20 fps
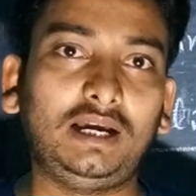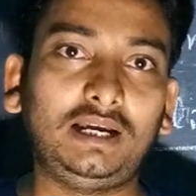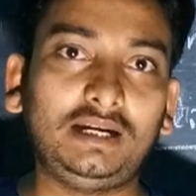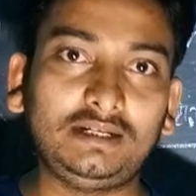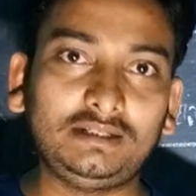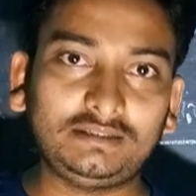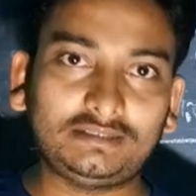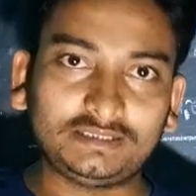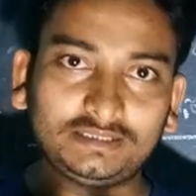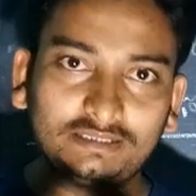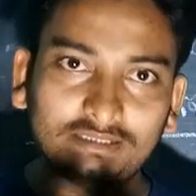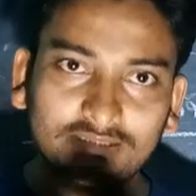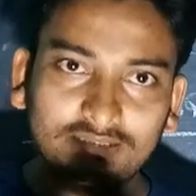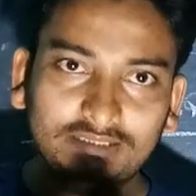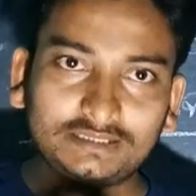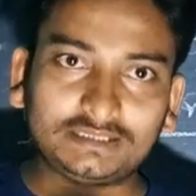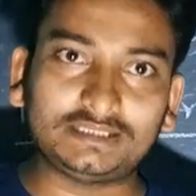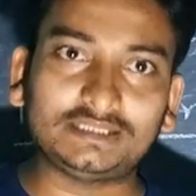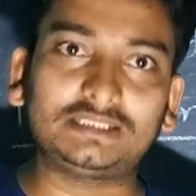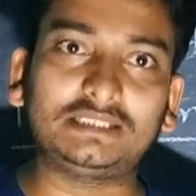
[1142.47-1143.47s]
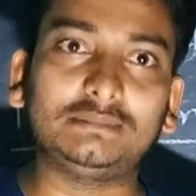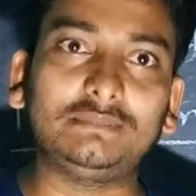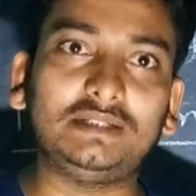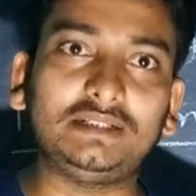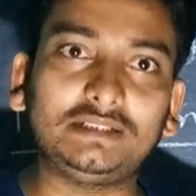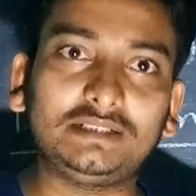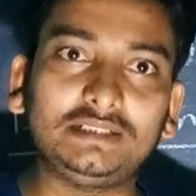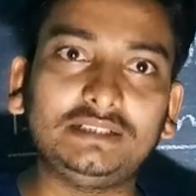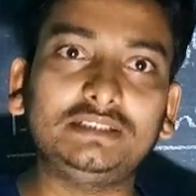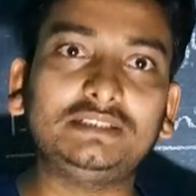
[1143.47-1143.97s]
And these
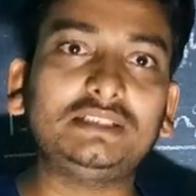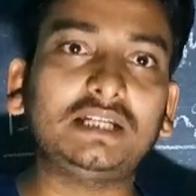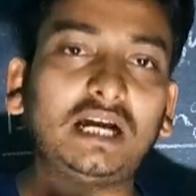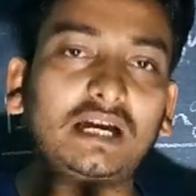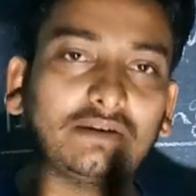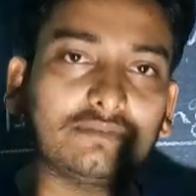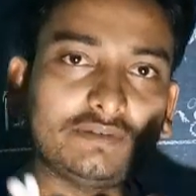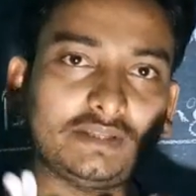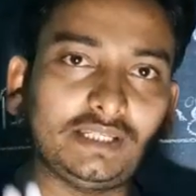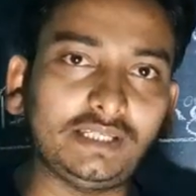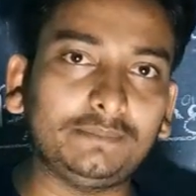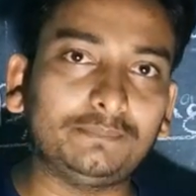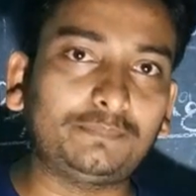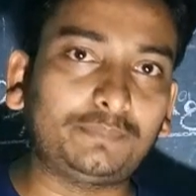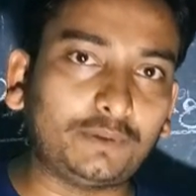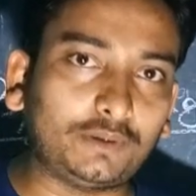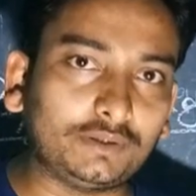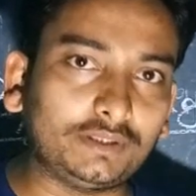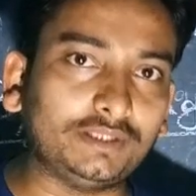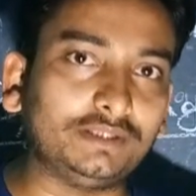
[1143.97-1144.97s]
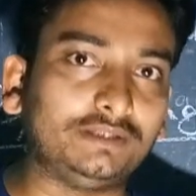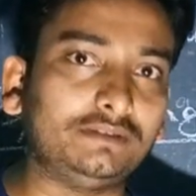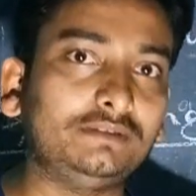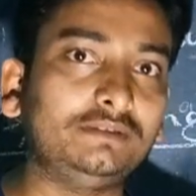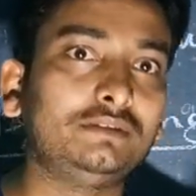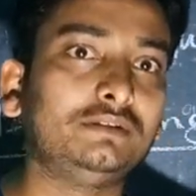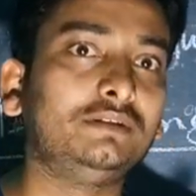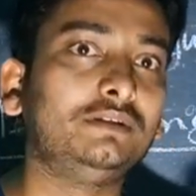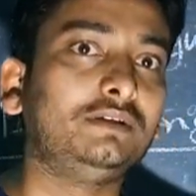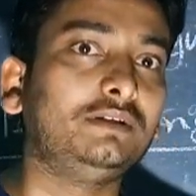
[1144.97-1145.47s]
disabilities are very
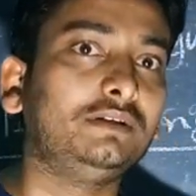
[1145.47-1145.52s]
important